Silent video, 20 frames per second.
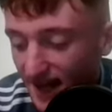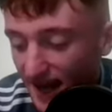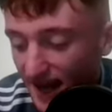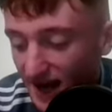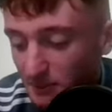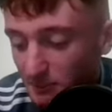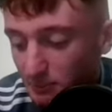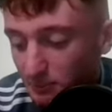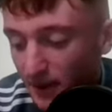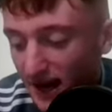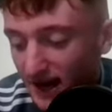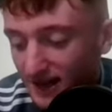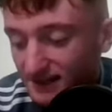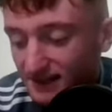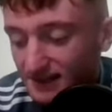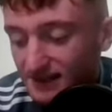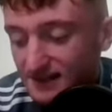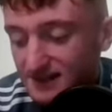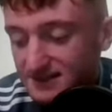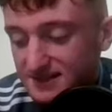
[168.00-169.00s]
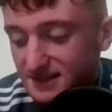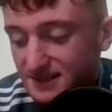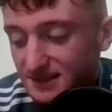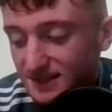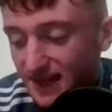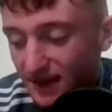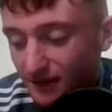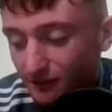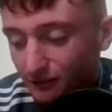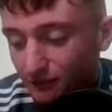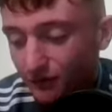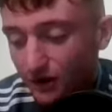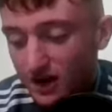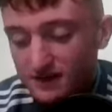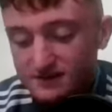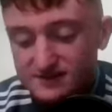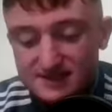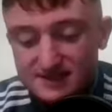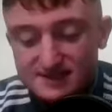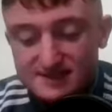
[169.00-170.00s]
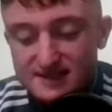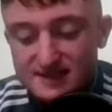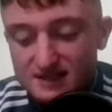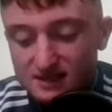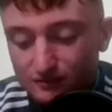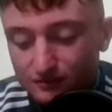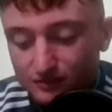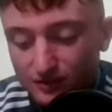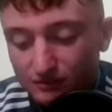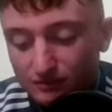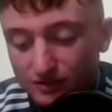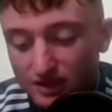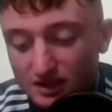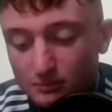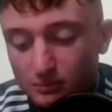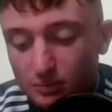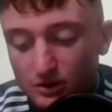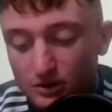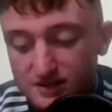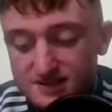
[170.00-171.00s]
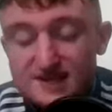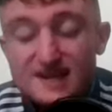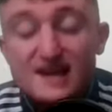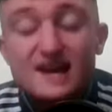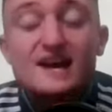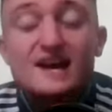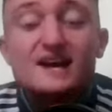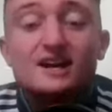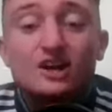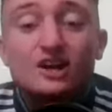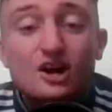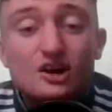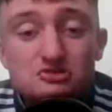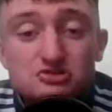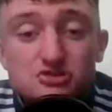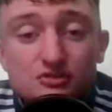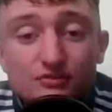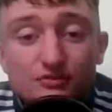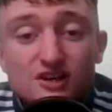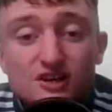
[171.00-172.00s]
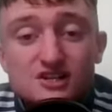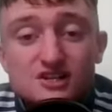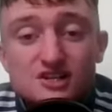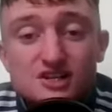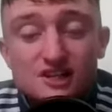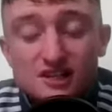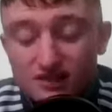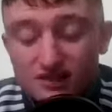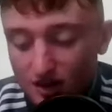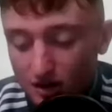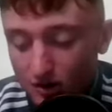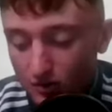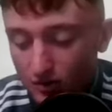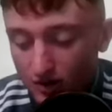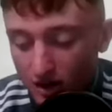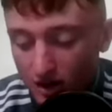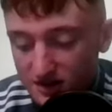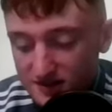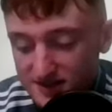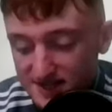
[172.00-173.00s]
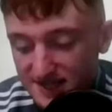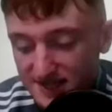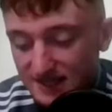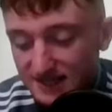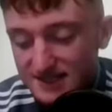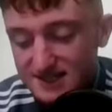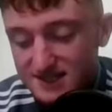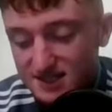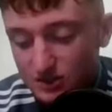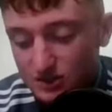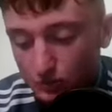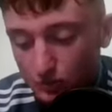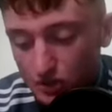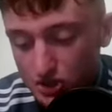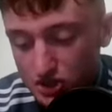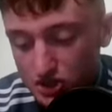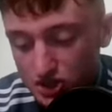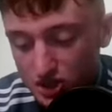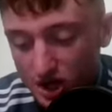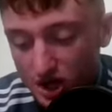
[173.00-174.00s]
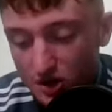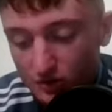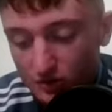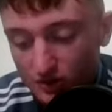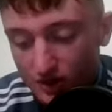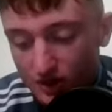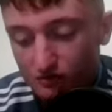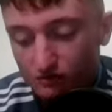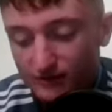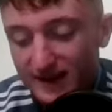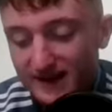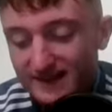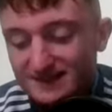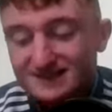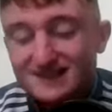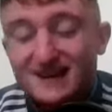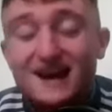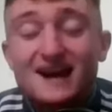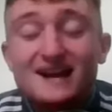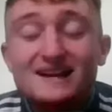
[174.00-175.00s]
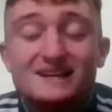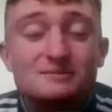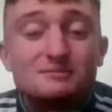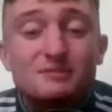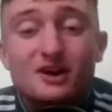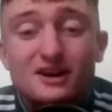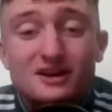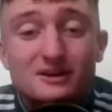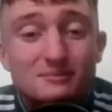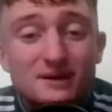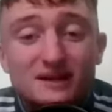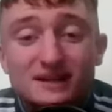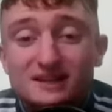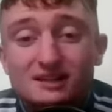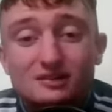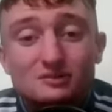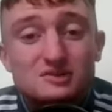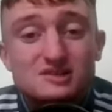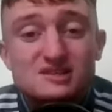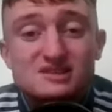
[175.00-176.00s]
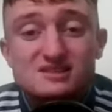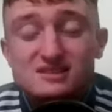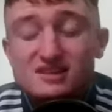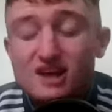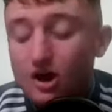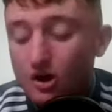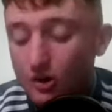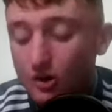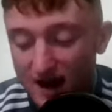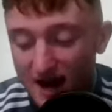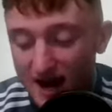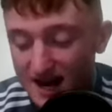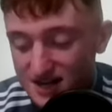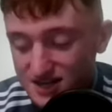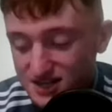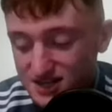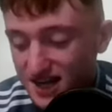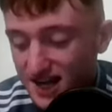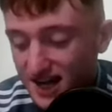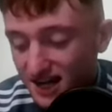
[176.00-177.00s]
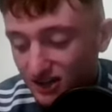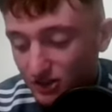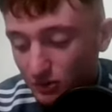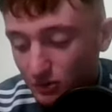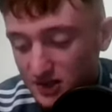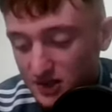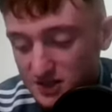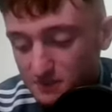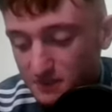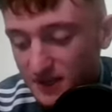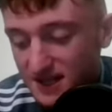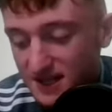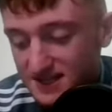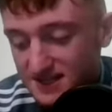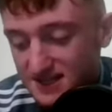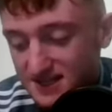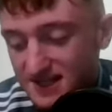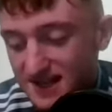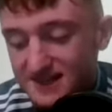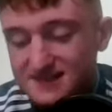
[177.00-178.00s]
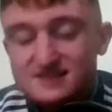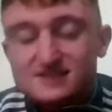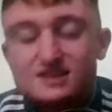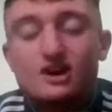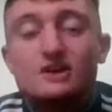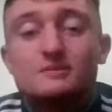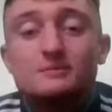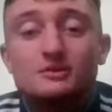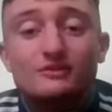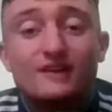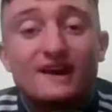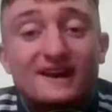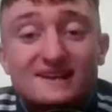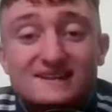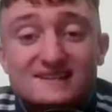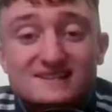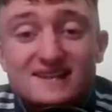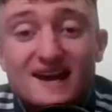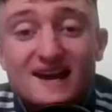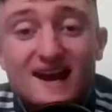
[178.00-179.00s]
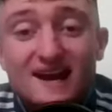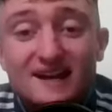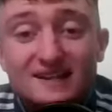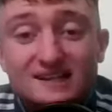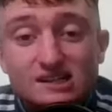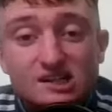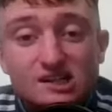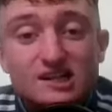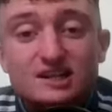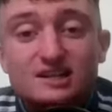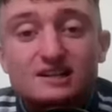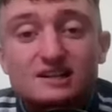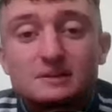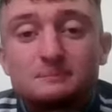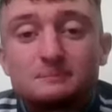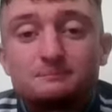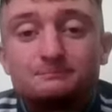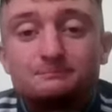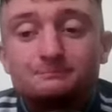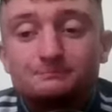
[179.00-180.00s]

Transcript: and batted it into the net, 5-16 to 15 points. Controversially, though, Austin Gleeson was shown a red card. In my opinion, it was so harsh. The worst bit is that Simon Reck is there, and he clearly